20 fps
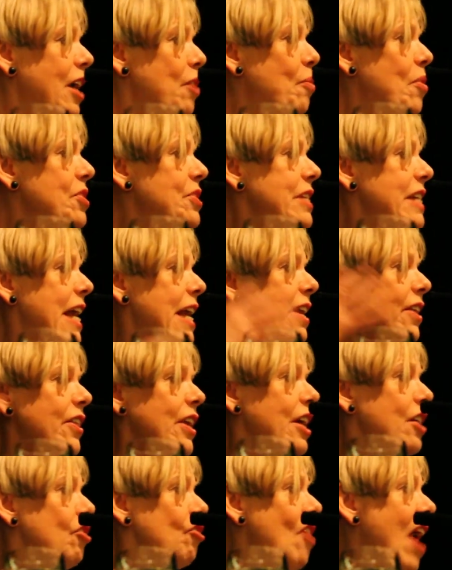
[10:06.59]
It wasn't
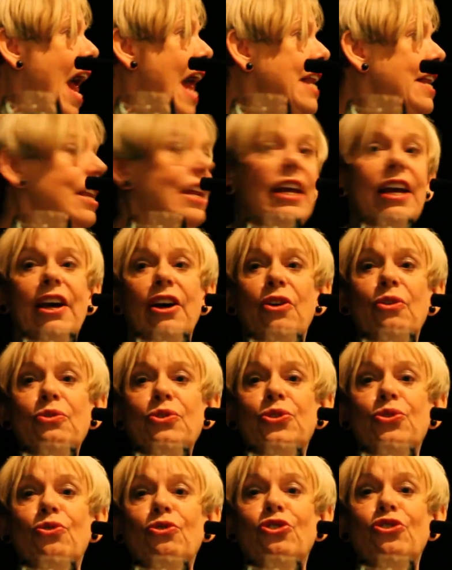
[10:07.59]
anything
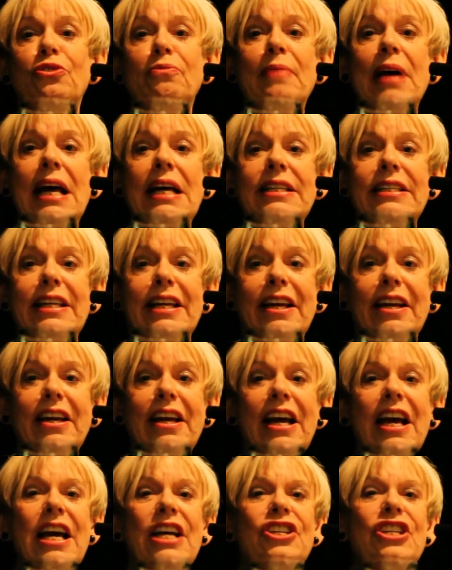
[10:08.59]
grandiose or
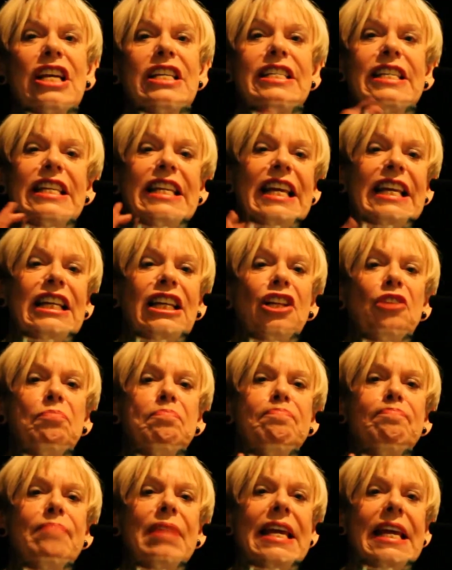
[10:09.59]
dramatic, just little
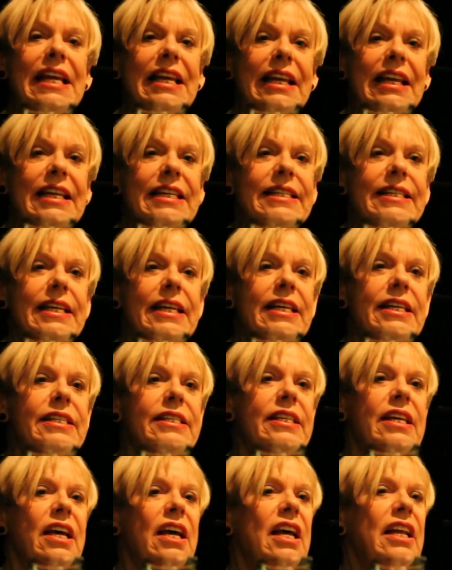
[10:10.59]

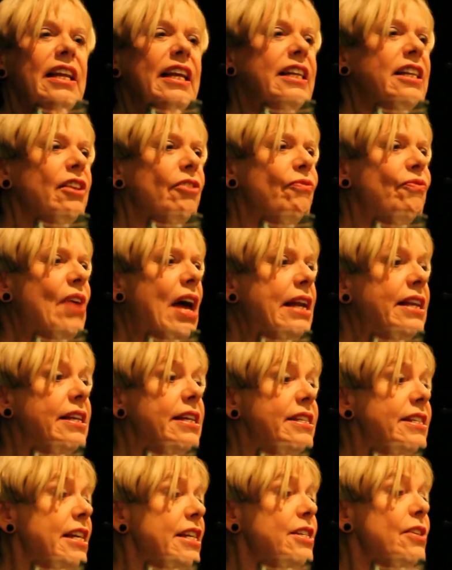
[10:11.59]
meannesses, little
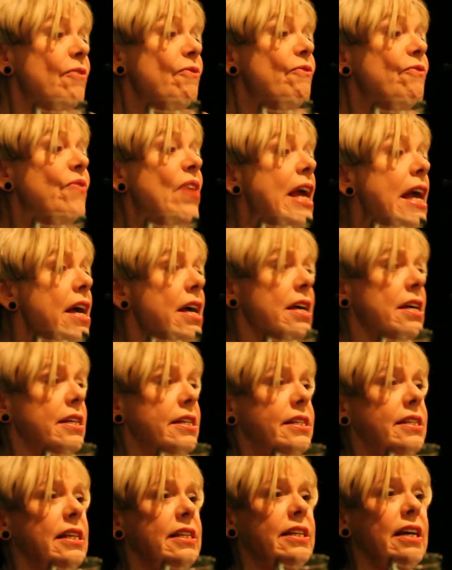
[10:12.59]
fantasies,
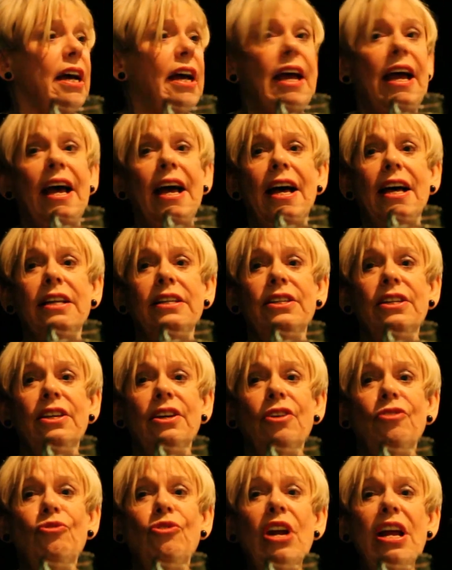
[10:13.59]
fears that I had,
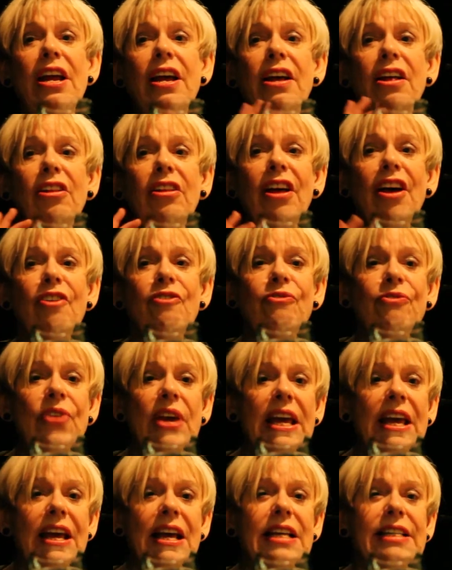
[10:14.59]
real
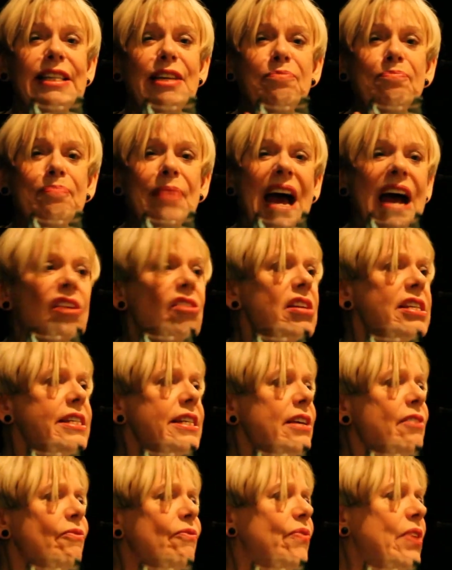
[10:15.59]
fears,
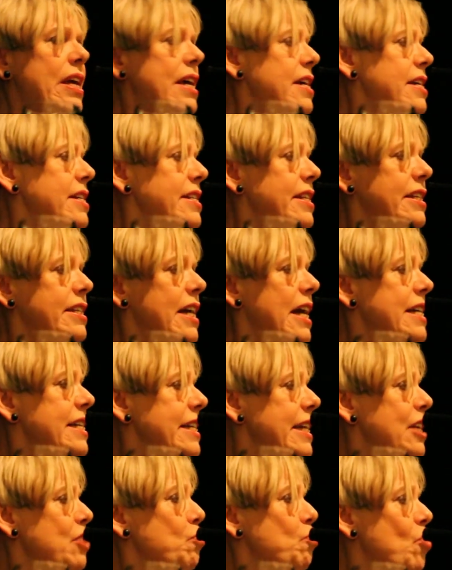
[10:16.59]
embarrassing fears that I
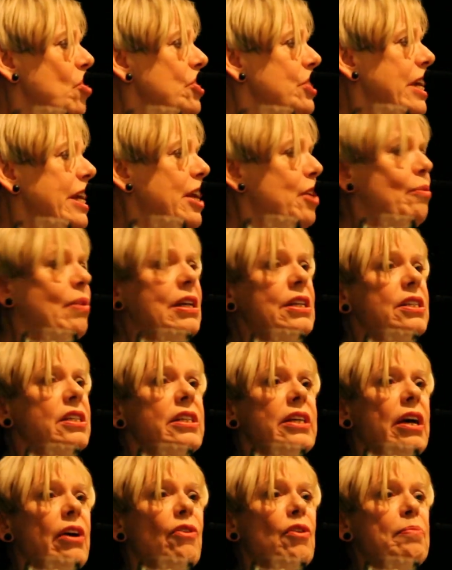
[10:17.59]
didn't want anyone to
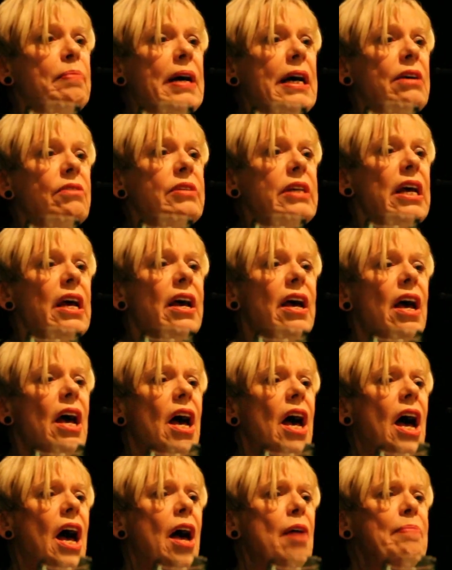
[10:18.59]
know about.
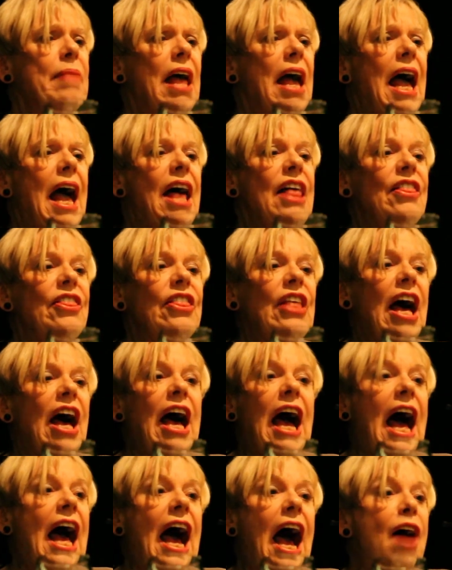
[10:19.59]
I'm
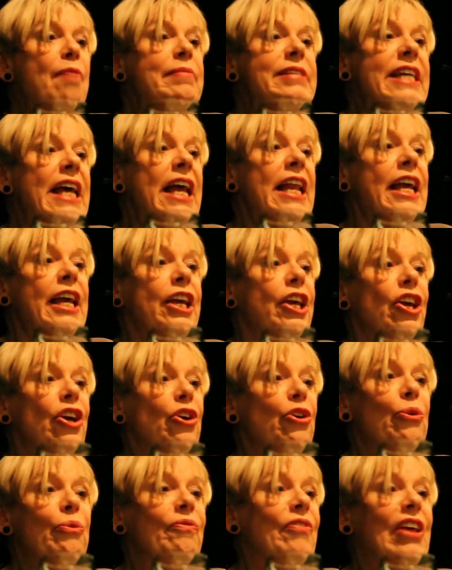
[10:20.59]
telling
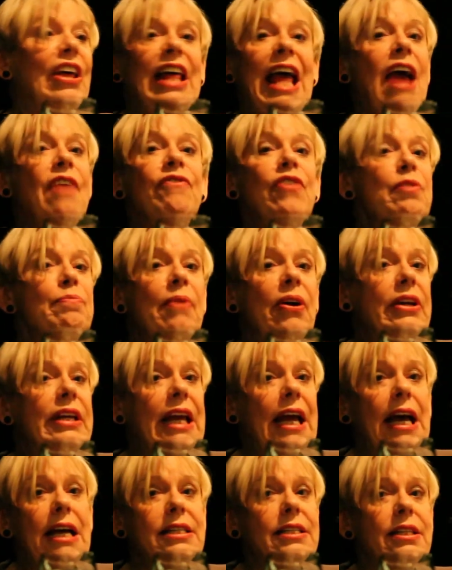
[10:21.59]
you,
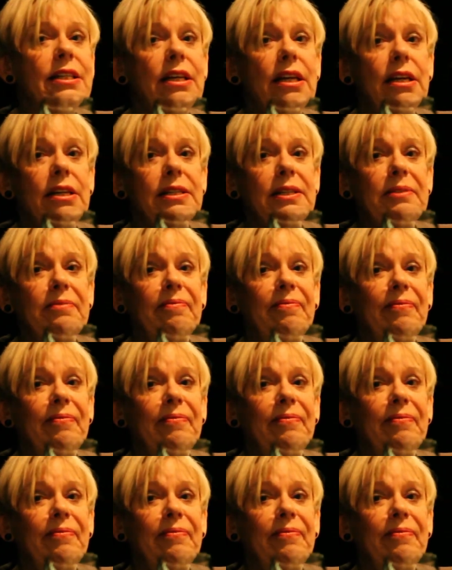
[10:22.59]
everybody has these.